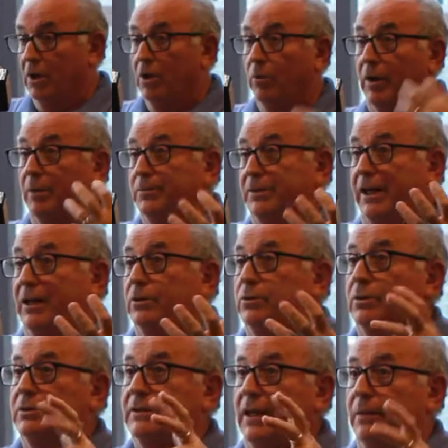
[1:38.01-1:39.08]
What I'm trying
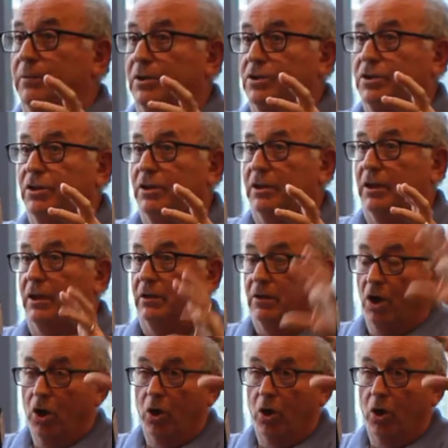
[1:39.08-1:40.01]
to establish here, that